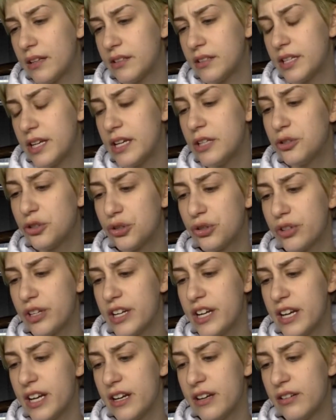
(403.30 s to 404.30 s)
tea
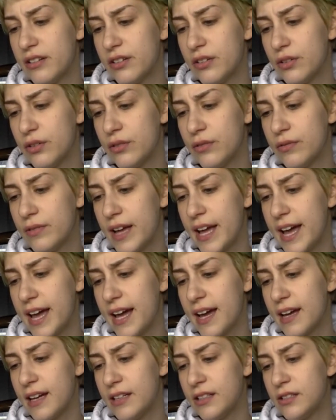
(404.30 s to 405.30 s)
tree
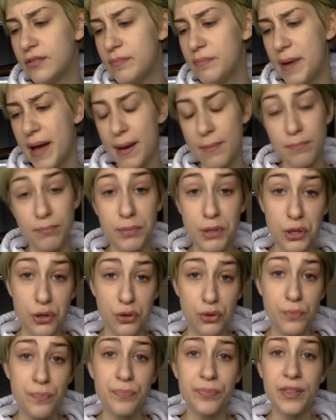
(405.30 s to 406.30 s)
and
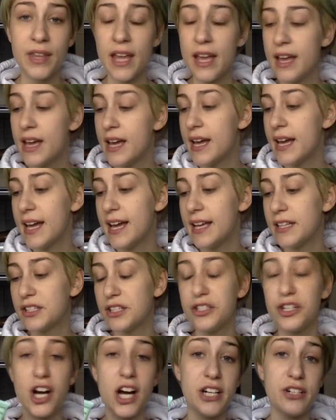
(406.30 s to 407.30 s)
bamboo. It's
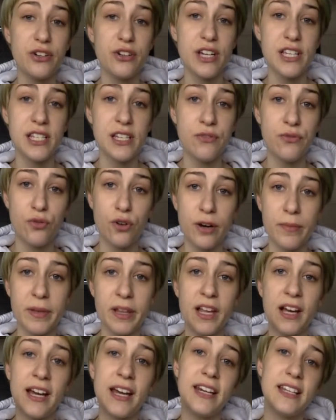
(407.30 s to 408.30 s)
a non-greasy
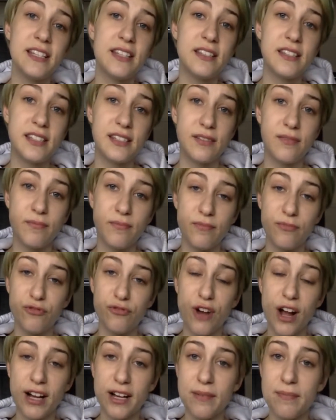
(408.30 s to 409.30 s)
formula, and it's
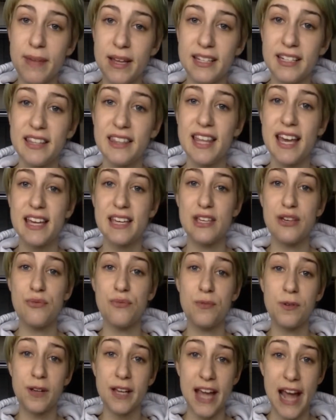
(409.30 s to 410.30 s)
recommended that
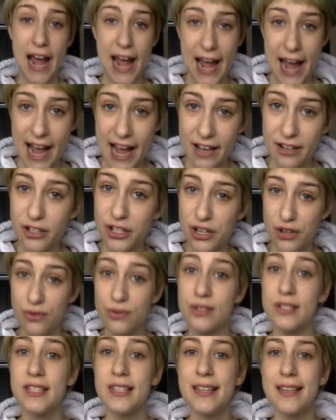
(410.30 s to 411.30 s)
you can
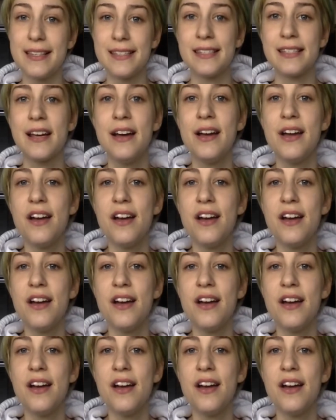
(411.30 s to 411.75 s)
use this